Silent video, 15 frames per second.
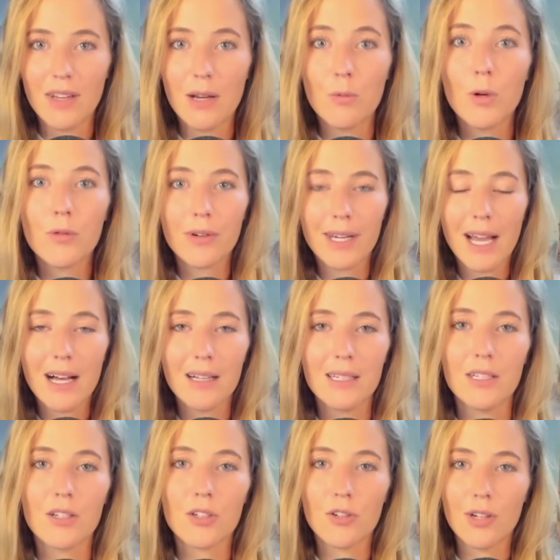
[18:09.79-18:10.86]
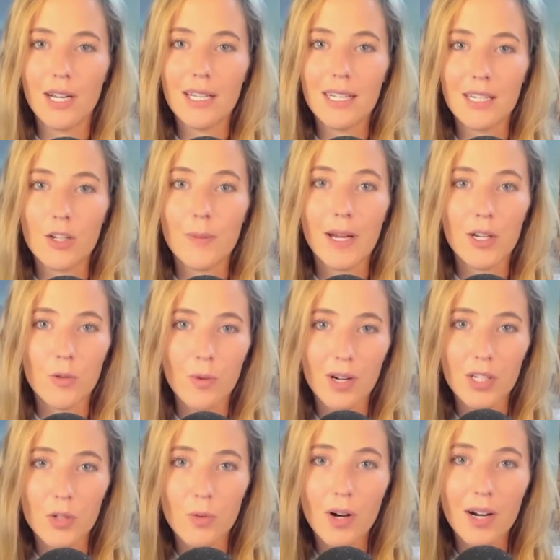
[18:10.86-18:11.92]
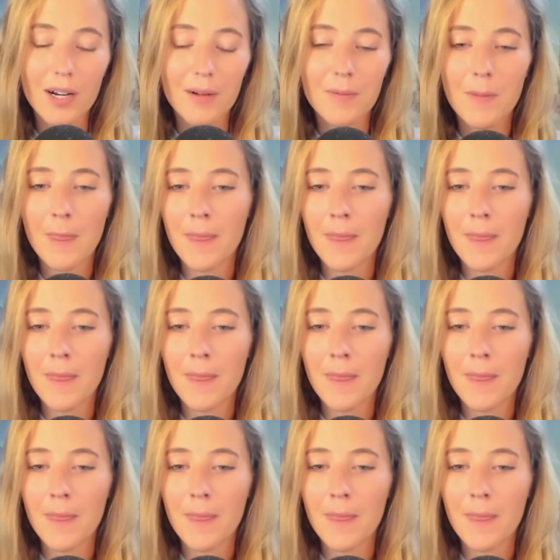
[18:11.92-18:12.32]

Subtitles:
and what reality you're creating no matter where you are.